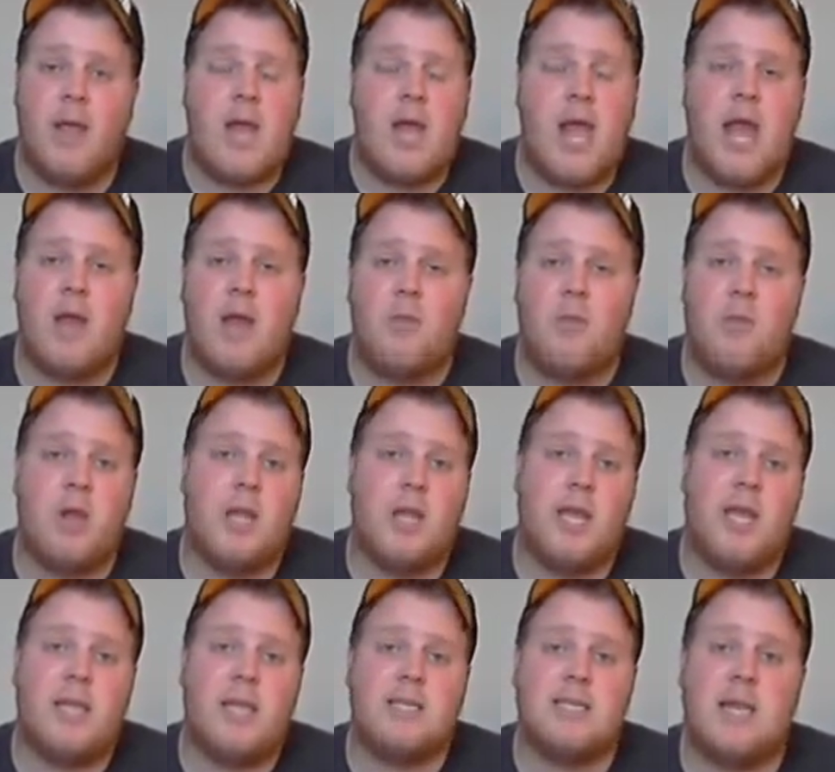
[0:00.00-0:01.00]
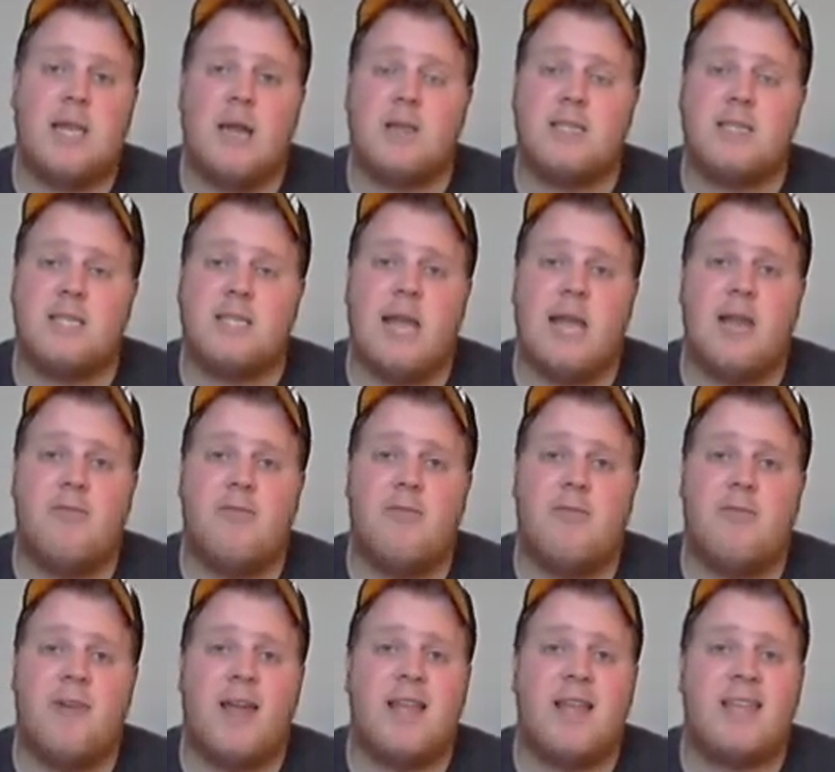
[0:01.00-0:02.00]
And really, it is an outstanding
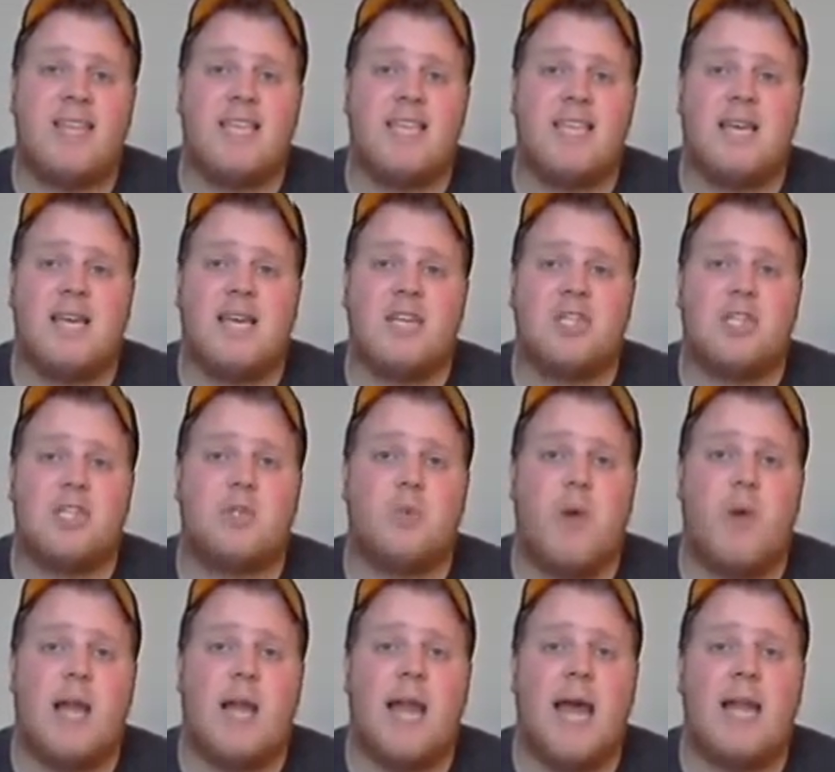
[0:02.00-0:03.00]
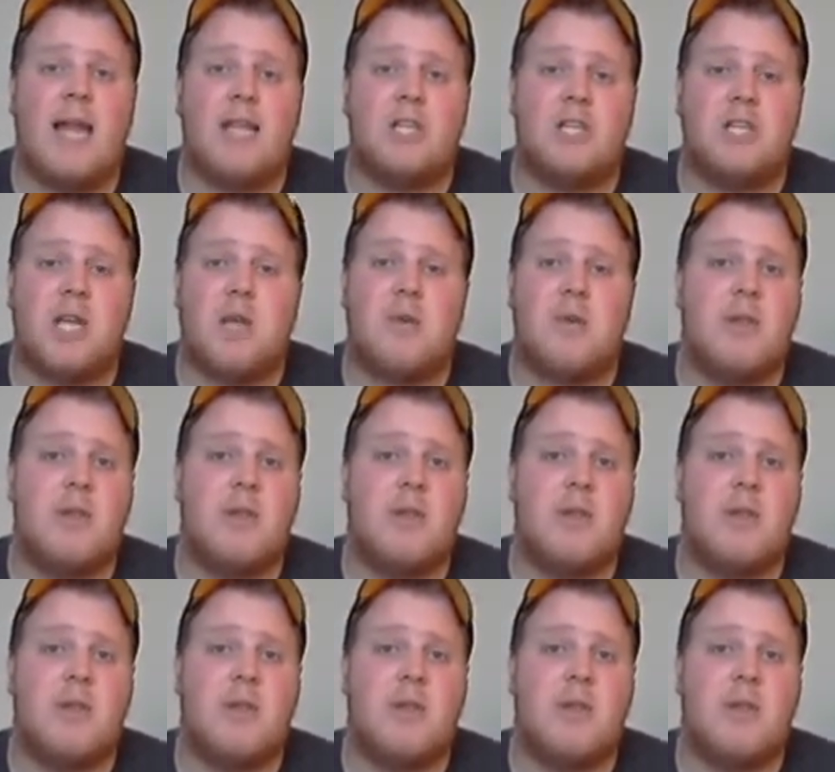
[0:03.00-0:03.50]
fight. These guys just went at each other.